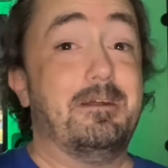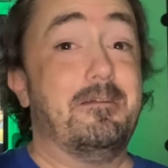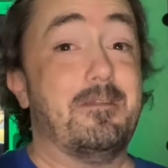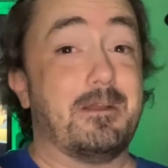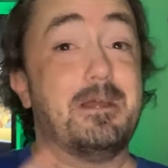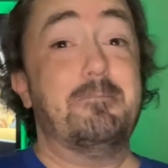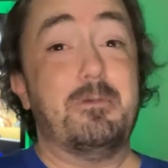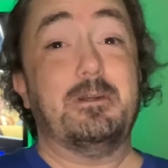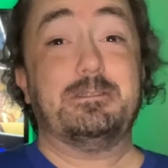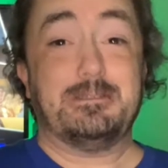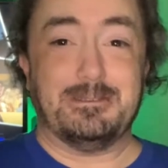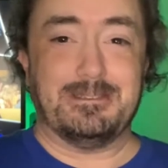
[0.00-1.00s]
the
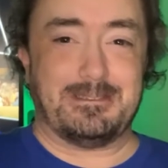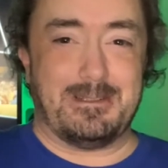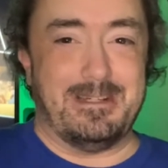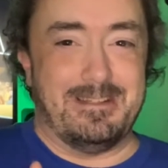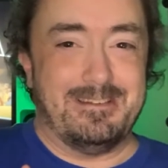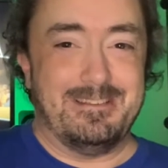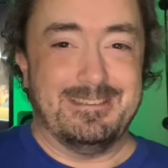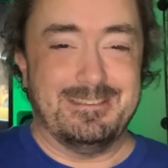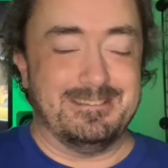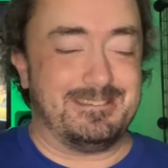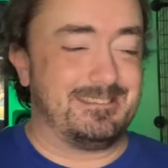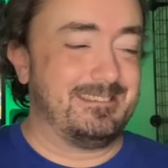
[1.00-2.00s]
commercials are in
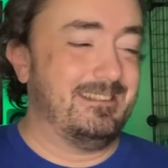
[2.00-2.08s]
this.